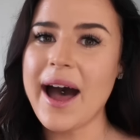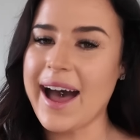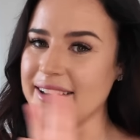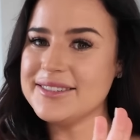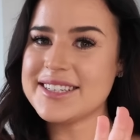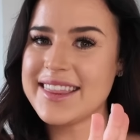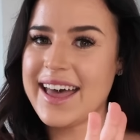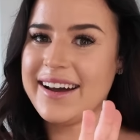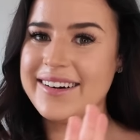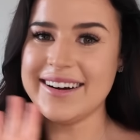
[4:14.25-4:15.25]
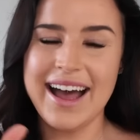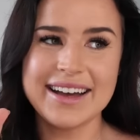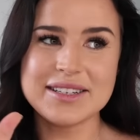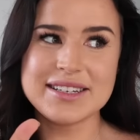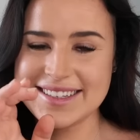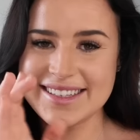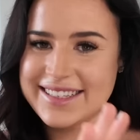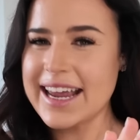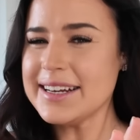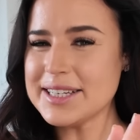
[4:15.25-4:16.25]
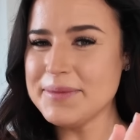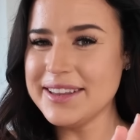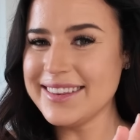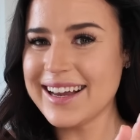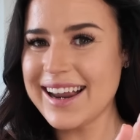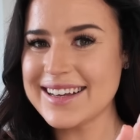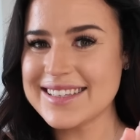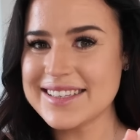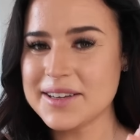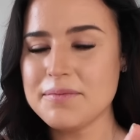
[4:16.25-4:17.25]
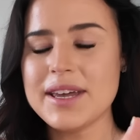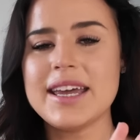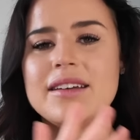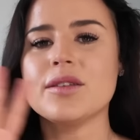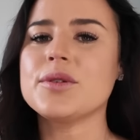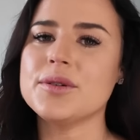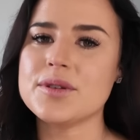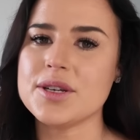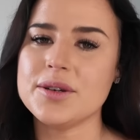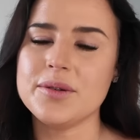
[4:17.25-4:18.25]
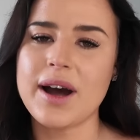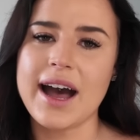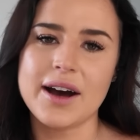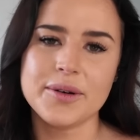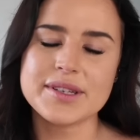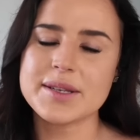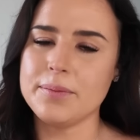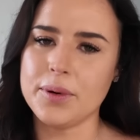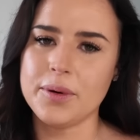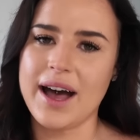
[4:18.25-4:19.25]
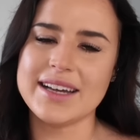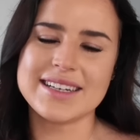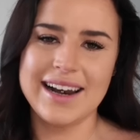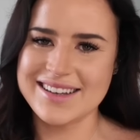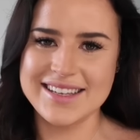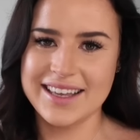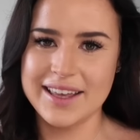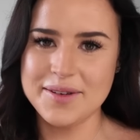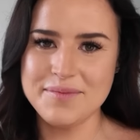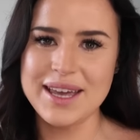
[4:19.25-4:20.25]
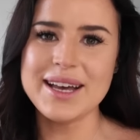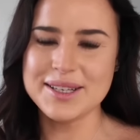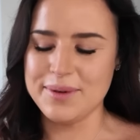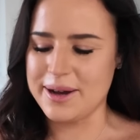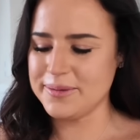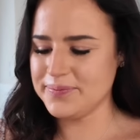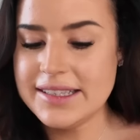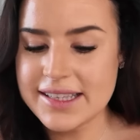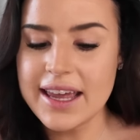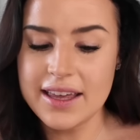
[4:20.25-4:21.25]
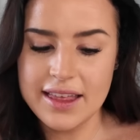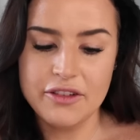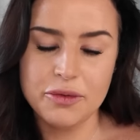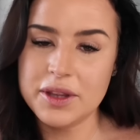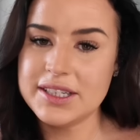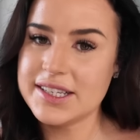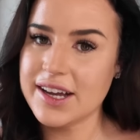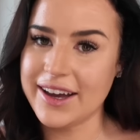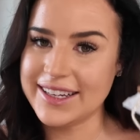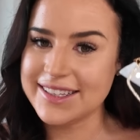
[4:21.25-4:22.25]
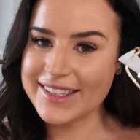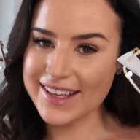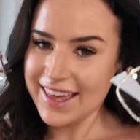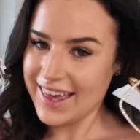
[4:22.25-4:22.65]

out there and statement the glasses can be through to how simple and classic they can be as well. Saying that from the designs,